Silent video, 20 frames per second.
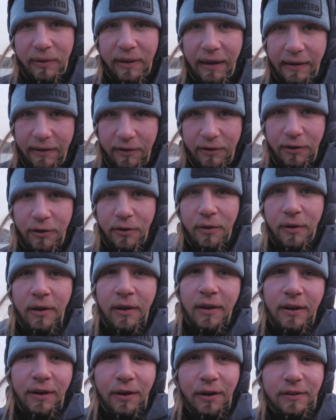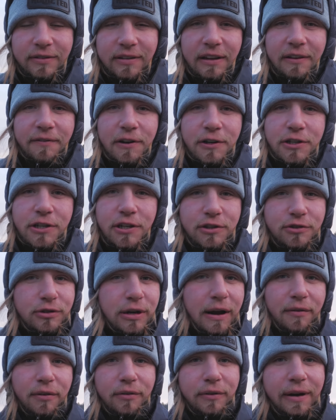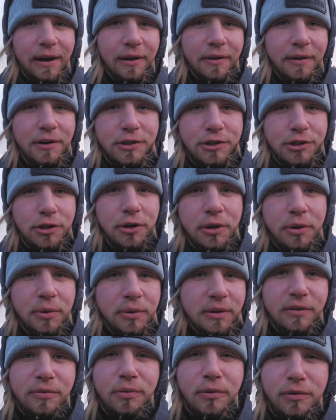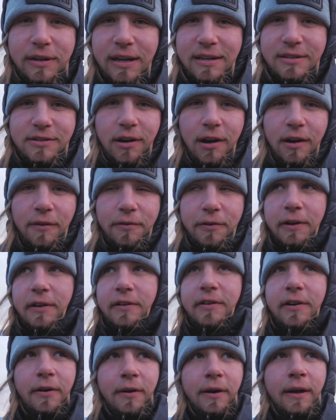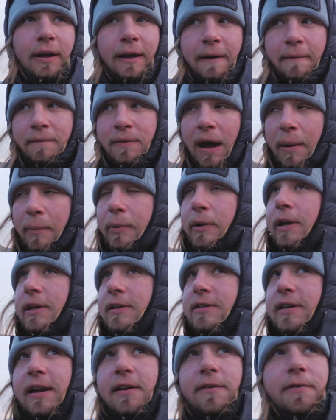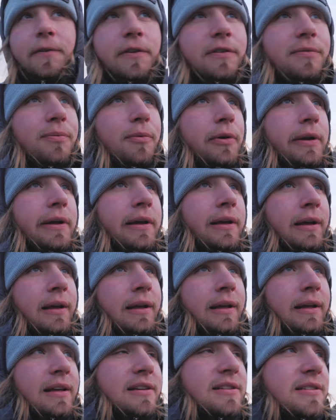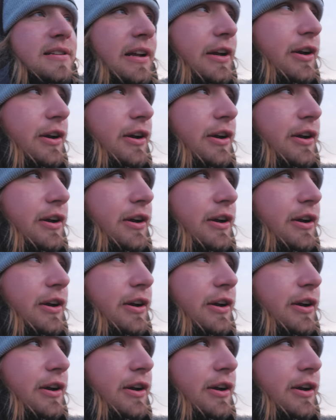we like to do on Stay Fishy is travel around and show you what this world has to offer you. So I'm really excited for this morning. This is an